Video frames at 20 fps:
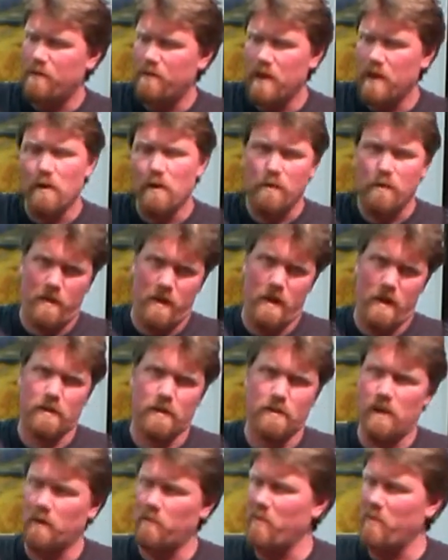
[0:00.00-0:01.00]
thinner
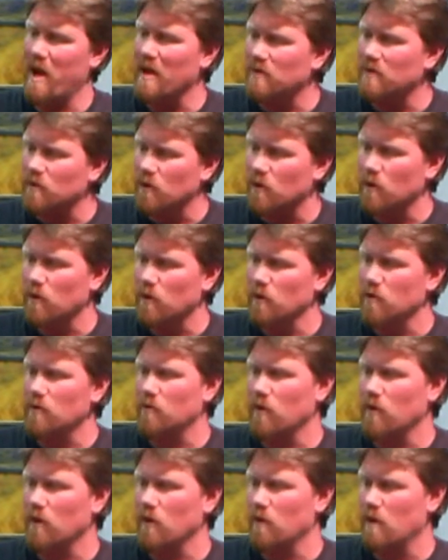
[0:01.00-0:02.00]
things like
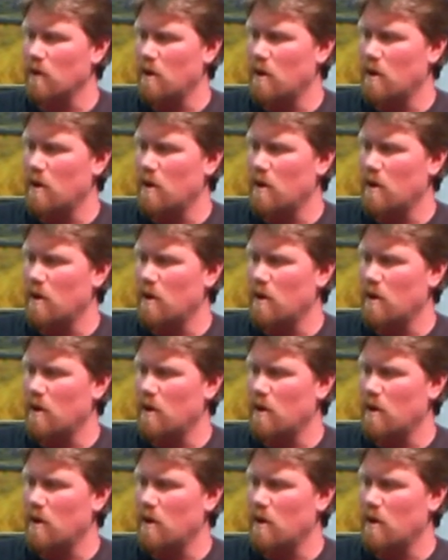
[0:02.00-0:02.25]
pencils and